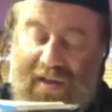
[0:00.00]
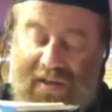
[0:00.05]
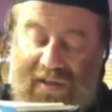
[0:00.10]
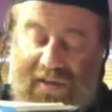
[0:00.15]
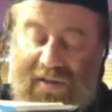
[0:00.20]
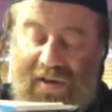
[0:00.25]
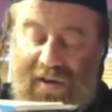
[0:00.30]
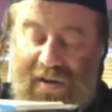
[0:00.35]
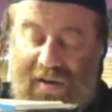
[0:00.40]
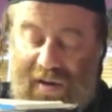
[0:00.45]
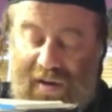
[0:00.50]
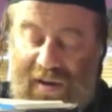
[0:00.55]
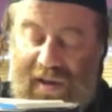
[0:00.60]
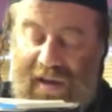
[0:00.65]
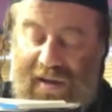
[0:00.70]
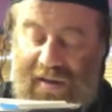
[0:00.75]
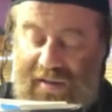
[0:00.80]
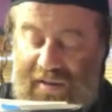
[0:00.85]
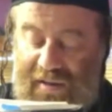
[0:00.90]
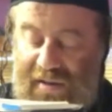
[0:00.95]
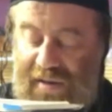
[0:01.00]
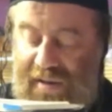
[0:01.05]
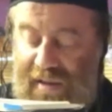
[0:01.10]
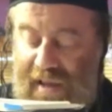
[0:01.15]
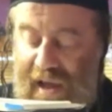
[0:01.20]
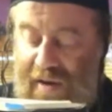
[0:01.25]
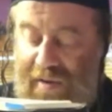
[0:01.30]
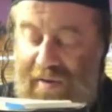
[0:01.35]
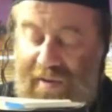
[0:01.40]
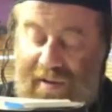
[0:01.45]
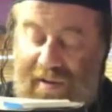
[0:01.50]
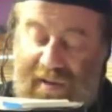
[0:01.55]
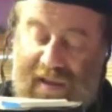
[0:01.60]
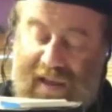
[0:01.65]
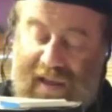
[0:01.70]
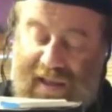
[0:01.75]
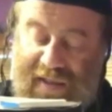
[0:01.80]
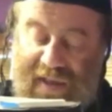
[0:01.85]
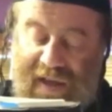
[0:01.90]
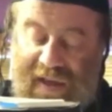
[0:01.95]
So okay, so now
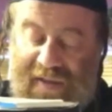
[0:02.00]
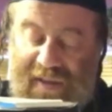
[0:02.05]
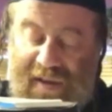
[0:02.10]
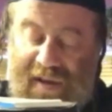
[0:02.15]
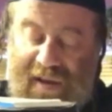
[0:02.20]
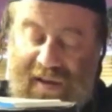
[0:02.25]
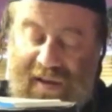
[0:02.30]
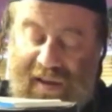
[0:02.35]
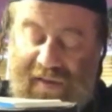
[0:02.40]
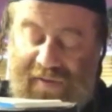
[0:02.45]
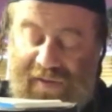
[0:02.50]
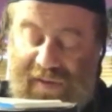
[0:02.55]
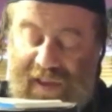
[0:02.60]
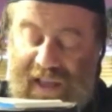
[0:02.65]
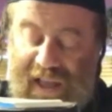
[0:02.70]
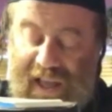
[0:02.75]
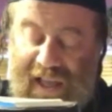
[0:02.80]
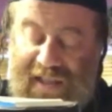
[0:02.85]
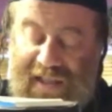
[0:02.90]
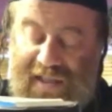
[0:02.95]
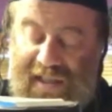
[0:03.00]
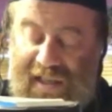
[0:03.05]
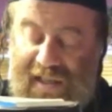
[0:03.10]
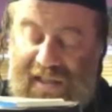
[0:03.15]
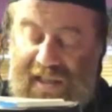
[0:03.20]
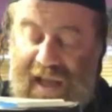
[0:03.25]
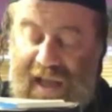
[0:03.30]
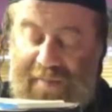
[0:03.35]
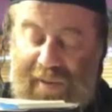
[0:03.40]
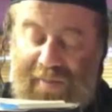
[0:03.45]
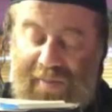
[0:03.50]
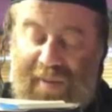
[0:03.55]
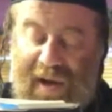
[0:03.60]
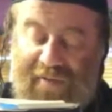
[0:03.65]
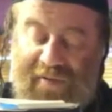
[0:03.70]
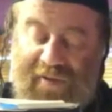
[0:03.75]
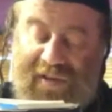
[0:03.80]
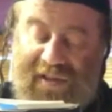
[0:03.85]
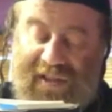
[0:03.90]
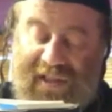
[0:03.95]
then if he eats this apple
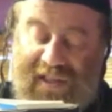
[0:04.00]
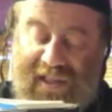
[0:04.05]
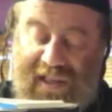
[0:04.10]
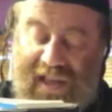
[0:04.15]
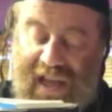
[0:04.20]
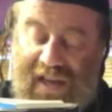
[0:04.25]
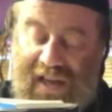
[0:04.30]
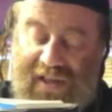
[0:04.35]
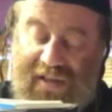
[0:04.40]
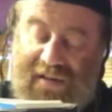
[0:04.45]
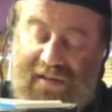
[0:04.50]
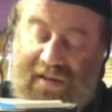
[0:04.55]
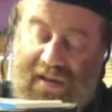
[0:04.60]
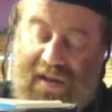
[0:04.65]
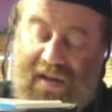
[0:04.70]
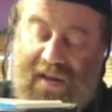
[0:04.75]
pie for satiation,